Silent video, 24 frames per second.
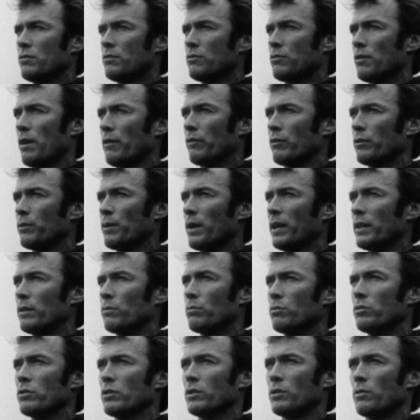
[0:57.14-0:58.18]
traveled around the
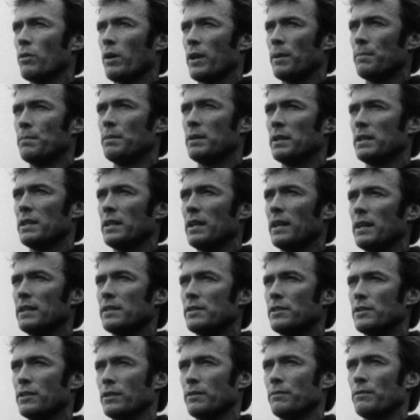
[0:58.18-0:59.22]
world quite a bit, and I
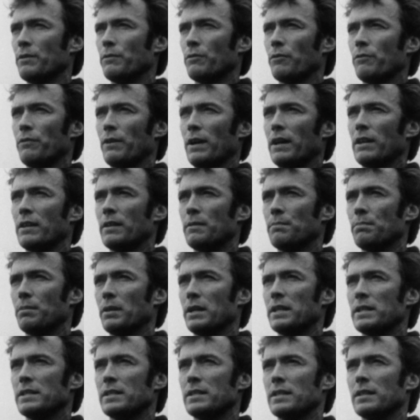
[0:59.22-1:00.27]
still have never found any
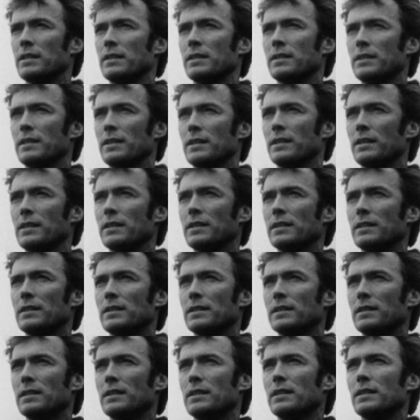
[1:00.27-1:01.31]
place that
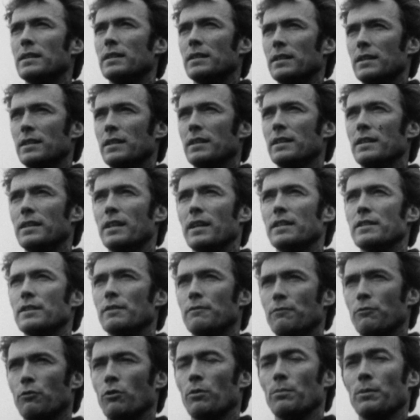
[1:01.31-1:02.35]
does it
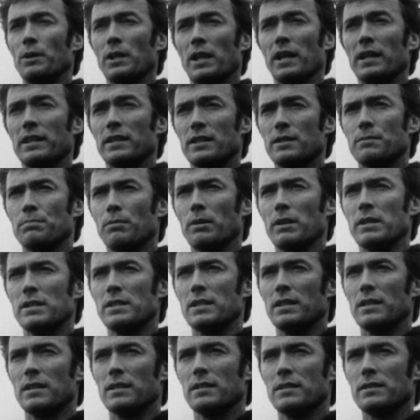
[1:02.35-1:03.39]
for me like this place
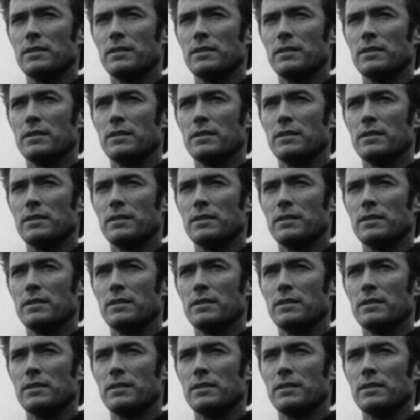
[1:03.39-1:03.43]
does.